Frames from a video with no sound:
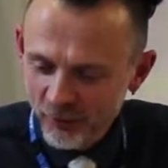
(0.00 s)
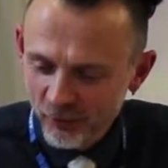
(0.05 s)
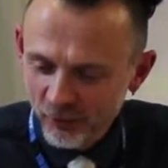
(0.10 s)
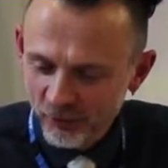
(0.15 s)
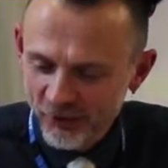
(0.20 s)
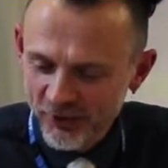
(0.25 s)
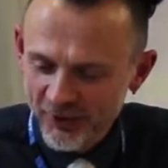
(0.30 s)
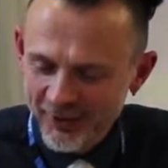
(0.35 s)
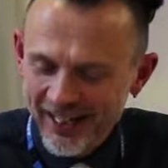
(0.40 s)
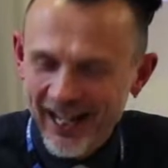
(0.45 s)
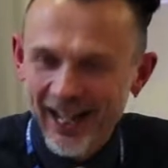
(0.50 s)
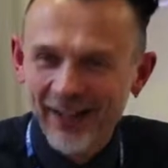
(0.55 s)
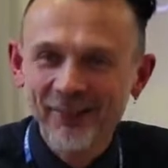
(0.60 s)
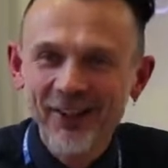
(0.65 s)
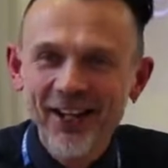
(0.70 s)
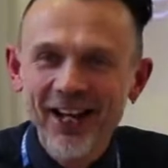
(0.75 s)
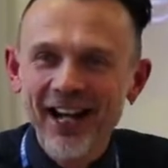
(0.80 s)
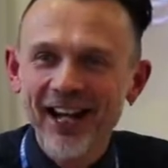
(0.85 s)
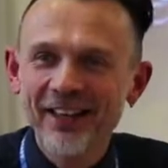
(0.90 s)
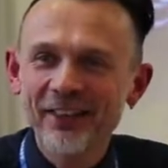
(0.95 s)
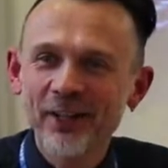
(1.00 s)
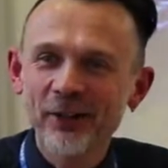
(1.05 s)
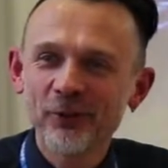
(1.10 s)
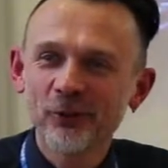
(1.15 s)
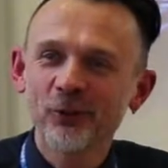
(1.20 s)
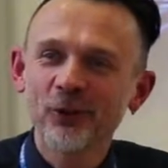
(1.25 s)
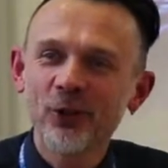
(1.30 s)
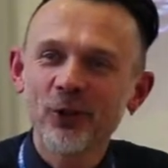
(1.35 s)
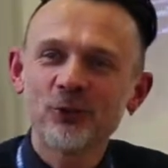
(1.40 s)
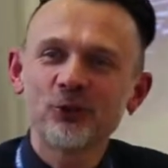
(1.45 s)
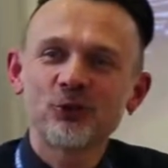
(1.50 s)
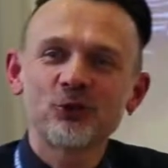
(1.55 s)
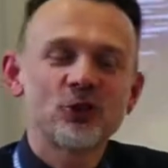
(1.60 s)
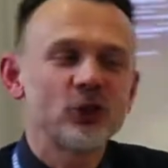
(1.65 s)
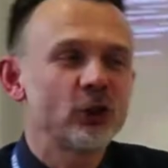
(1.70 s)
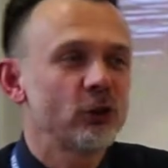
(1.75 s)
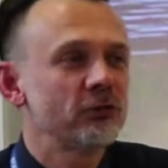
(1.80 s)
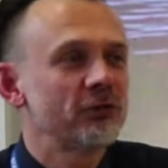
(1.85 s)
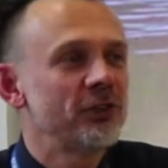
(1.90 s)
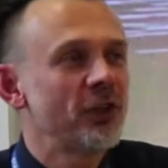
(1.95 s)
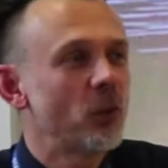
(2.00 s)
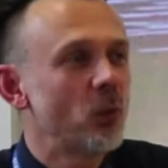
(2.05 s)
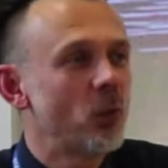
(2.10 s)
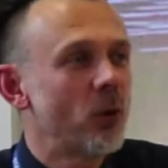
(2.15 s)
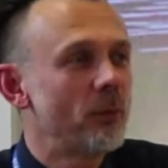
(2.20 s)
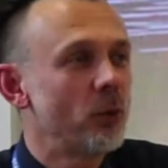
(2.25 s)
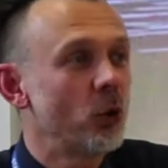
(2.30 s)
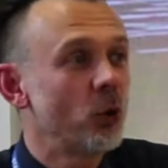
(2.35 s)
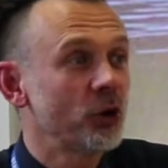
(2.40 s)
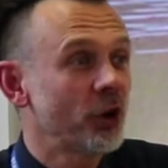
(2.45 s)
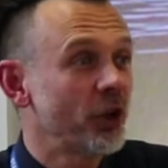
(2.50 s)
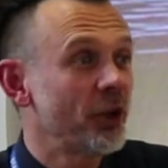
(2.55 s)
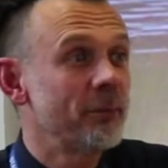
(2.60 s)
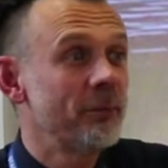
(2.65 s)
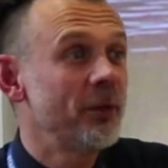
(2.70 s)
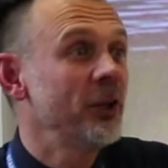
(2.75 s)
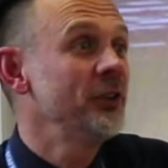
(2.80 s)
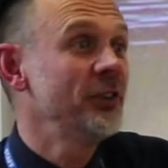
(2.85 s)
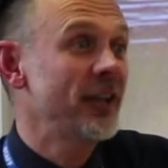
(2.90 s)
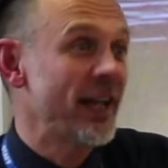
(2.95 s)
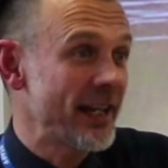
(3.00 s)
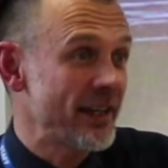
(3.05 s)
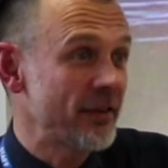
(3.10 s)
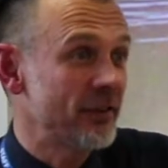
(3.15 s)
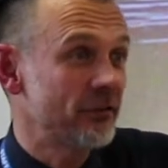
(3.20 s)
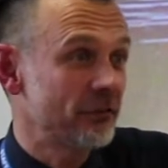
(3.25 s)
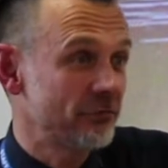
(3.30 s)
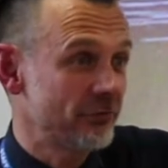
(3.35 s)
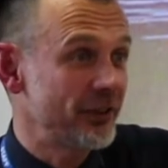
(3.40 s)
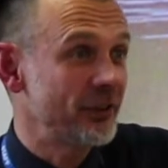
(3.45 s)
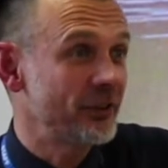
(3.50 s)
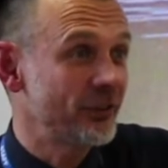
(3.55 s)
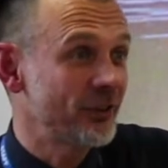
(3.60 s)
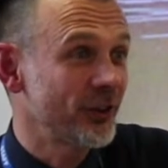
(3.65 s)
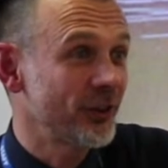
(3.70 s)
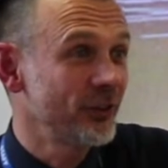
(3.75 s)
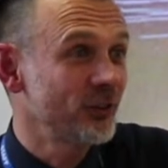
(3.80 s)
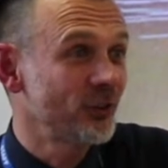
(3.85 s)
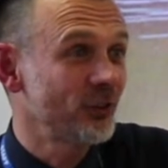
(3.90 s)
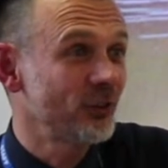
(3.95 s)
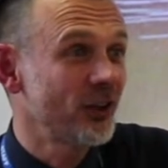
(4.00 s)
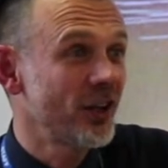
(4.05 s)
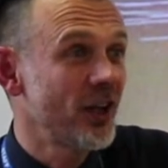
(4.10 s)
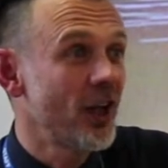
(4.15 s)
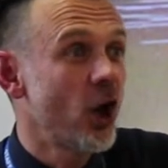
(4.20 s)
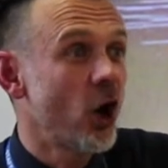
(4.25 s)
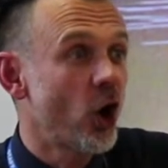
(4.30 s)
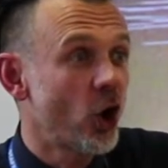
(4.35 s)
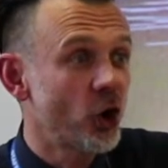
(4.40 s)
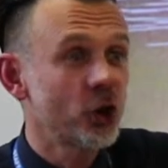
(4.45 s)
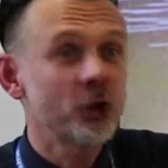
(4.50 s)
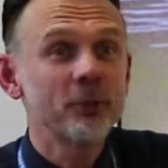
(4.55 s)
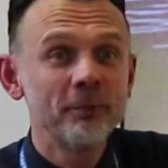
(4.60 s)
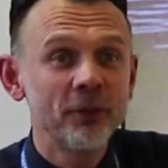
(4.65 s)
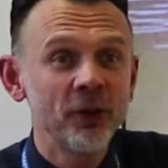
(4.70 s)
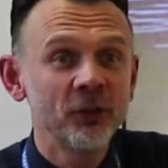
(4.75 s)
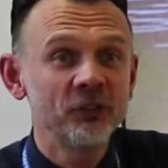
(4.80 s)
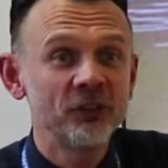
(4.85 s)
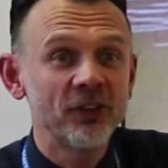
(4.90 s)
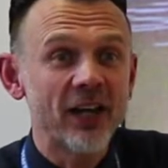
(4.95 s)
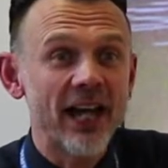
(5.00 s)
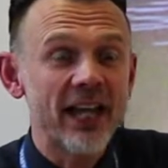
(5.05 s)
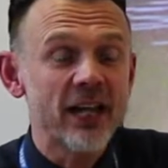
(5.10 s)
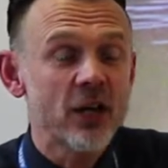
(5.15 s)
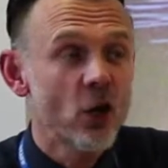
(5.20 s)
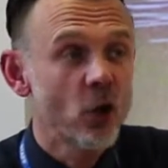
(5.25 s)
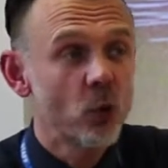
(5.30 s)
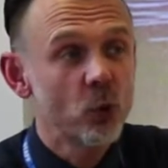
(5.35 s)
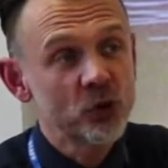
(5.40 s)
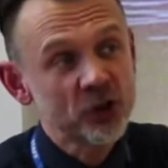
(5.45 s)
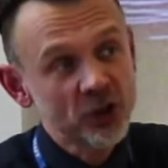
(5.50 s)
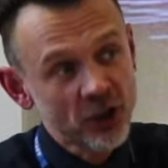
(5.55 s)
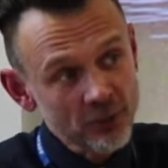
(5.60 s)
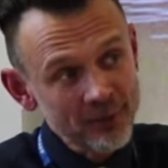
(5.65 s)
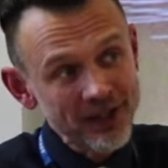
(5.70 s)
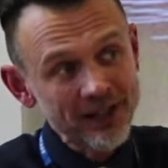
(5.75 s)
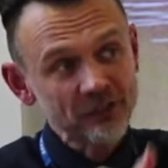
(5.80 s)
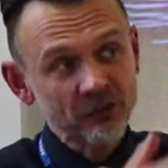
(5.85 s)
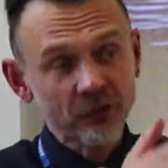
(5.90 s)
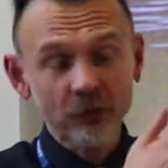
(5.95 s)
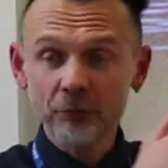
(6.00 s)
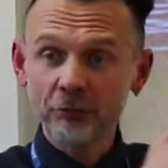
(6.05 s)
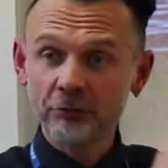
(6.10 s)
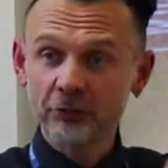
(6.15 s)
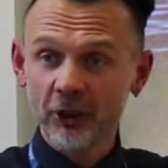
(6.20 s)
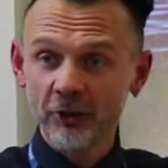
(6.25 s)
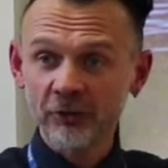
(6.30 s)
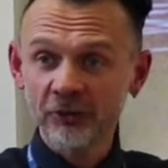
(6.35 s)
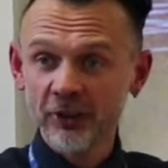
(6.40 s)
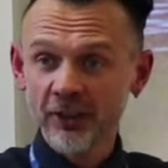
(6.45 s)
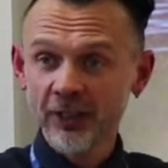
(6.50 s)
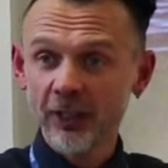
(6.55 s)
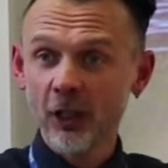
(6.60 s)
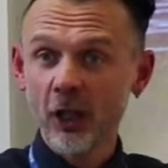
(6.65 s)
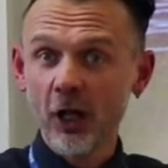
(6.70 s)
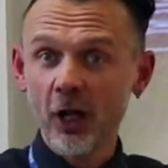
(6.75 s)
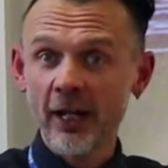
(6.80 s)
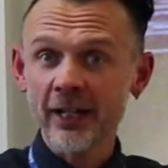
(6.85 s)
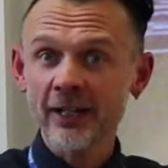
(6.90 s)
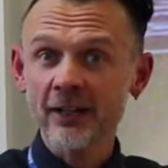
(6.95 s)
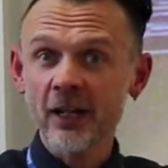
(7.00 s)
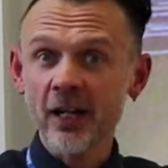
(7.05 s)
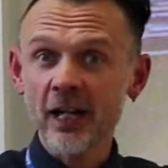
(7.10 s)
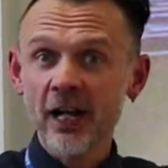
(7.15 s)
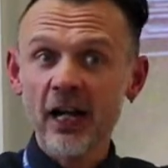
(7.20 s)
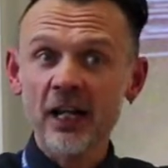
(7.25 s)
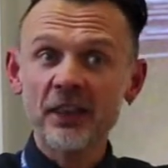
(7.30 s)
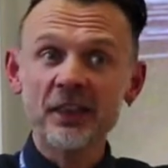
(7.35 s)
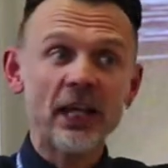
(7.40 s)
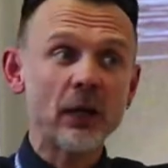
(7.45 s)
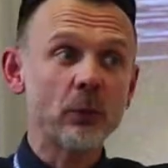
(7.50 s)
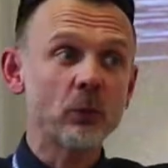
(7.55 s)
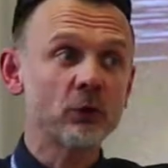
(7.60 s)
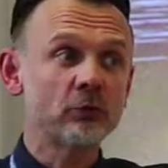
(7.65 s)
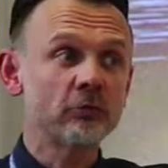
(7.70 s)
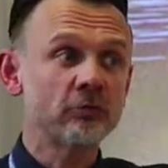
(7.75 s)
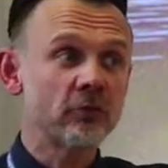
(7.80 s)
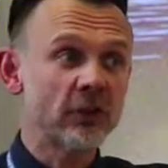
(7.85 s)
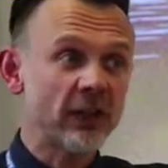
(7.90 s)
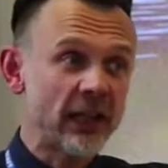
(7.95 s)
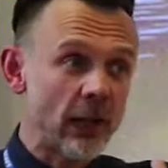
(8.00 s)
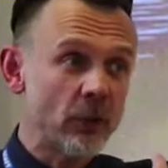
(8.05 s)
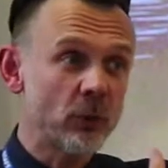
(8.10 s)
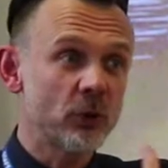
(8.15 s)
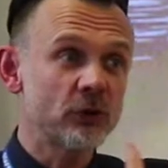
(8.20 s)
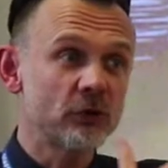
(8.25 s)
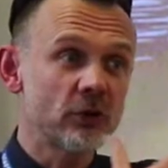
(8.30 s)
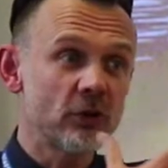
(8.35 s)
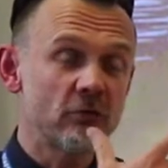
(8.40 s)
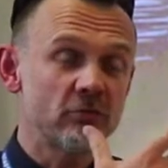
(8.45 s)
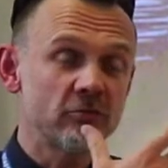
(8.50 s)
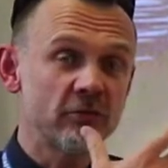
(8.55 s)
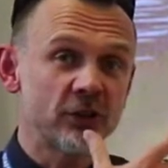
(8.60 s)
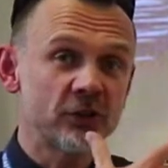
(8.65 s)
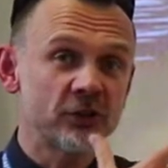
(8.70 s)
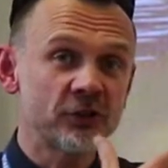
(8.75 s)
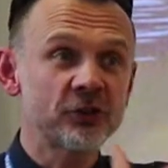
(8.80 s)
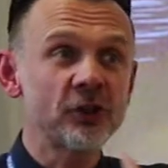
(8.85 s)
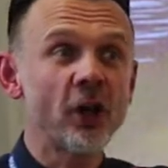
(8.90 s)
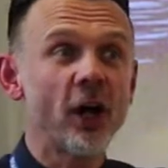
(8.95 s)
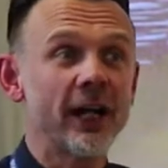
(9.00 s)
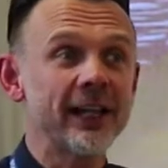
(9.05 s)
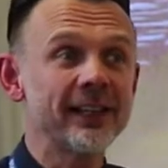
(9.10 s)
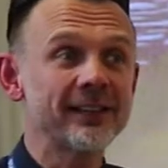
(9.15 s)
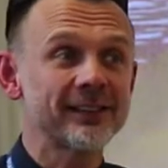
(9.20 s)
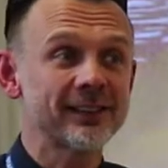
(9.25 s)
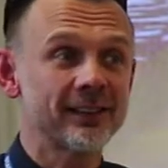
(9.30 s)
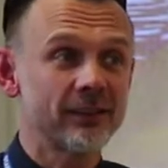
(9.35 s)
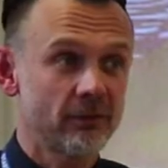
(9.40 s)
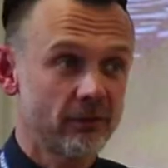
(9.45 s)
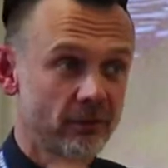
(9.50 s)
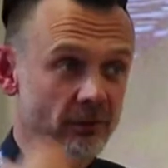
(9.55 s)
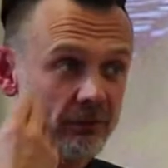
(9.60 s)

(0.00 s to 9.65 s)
we'll sit down, and then all those children that were born on a Monday, for instance, on a Monday would come out to the front in a line, and they would recite